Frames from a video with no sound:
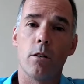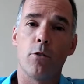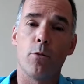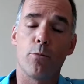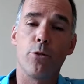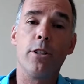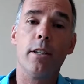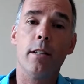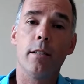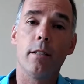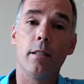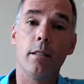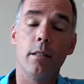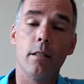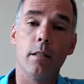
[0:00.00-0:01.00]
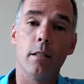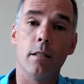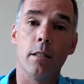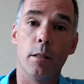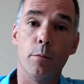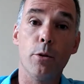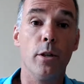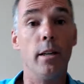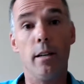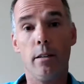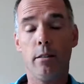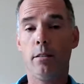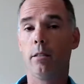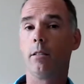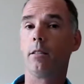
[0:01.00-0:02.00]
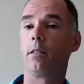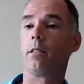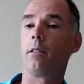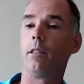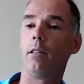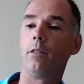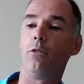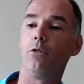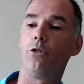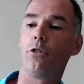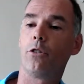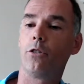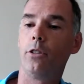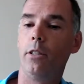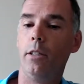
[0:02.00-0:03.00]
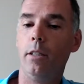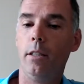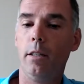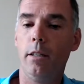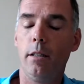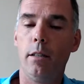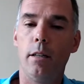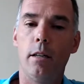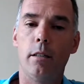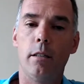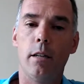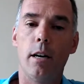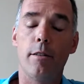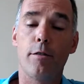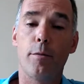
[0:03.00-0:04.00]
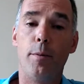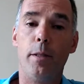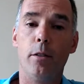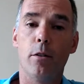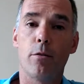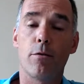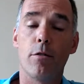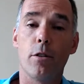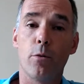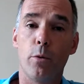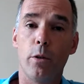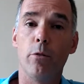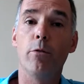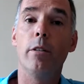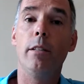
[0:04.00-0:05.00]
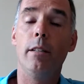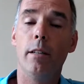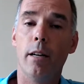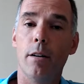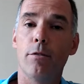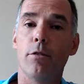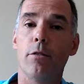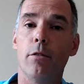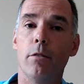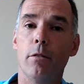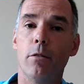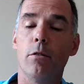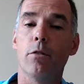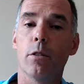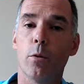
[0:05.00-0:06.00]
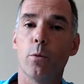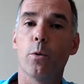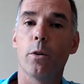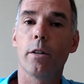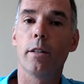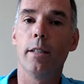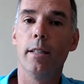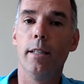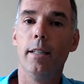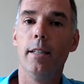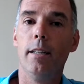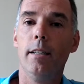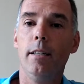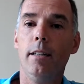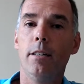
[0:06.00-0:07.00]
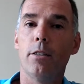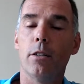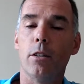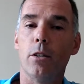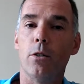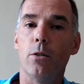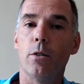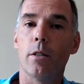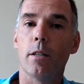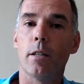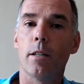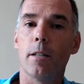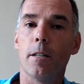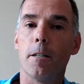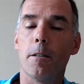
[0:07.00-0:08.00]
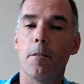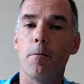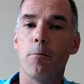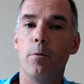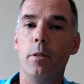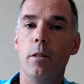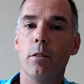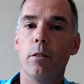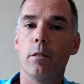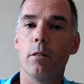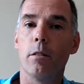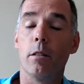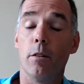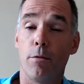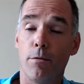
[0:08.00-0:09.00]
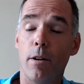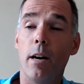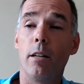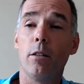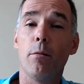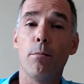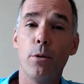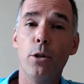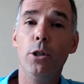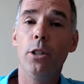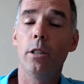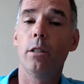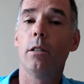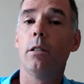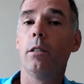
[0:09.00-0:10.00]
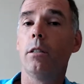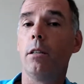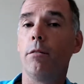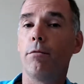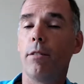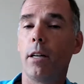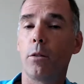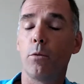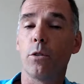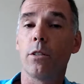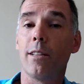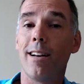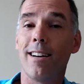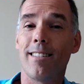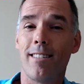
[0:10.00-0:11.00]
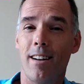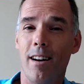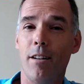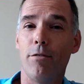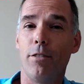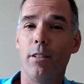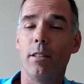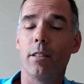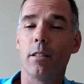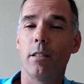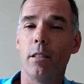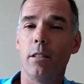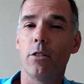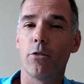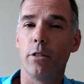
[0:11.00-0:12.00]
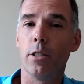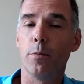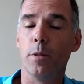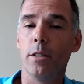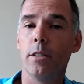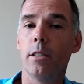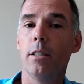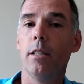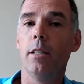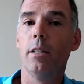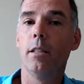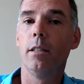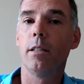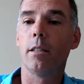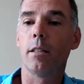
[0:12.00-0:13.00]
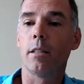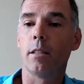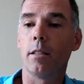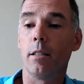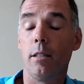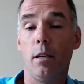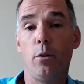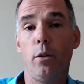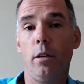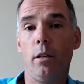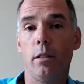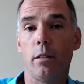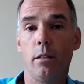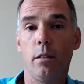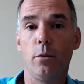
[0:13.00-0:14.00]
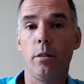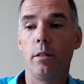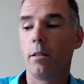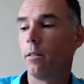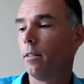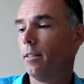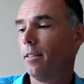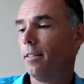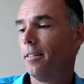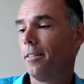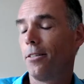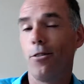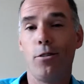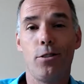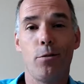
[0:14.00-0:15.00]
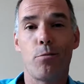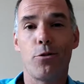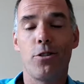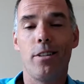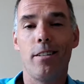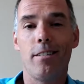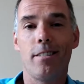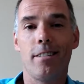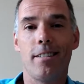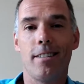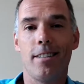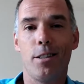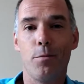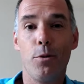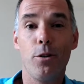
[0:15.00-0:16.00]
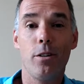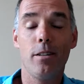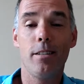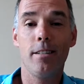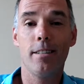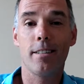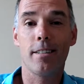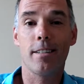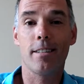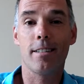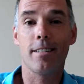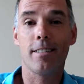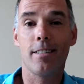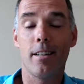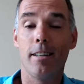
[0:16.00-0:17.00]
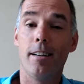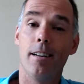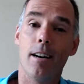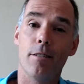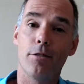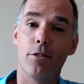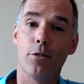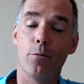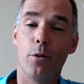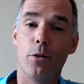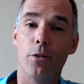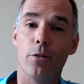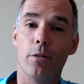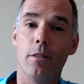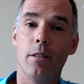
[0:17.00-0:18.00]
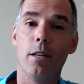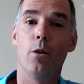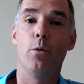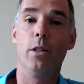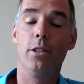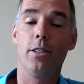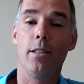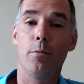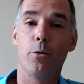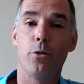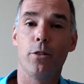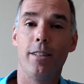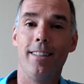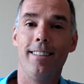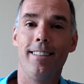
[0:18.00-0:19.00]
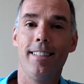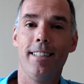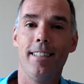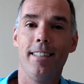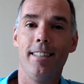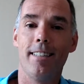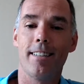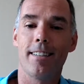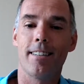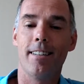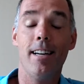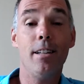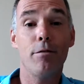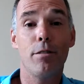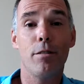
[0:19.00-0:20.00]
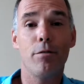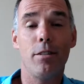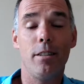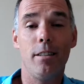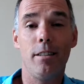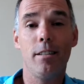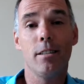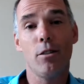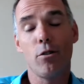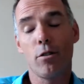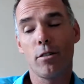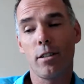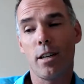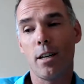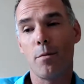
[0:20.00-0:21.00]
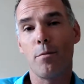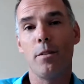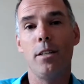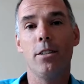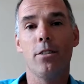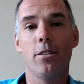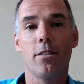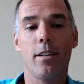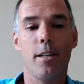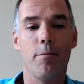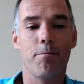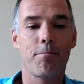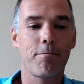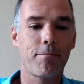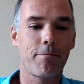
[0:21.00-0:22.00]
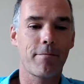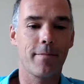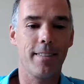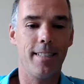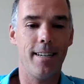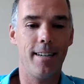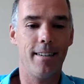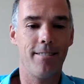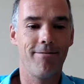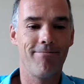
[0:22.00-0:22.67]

present the book here at New Jersey at the I4P conference, we really have to do some work. So the final push, in fact, was last half year since Christmas, and now we're here. Now we're going to present the book the day after tomorrow, Wednesday morning, 8:50 local time, Eastern time. Yeah,